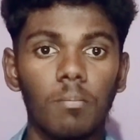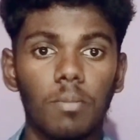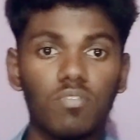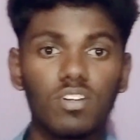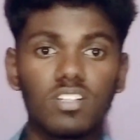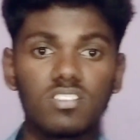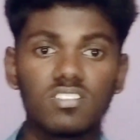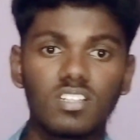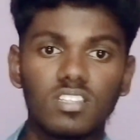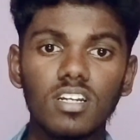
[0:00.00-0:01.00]

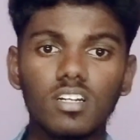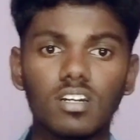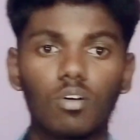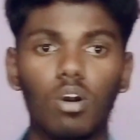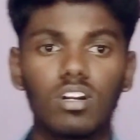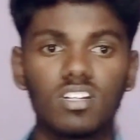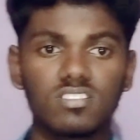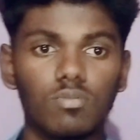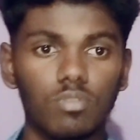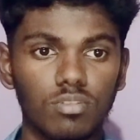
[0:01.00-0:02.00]
preferences, and the
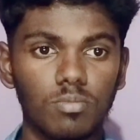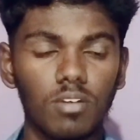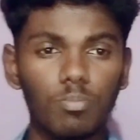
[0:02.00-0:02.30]
context of use.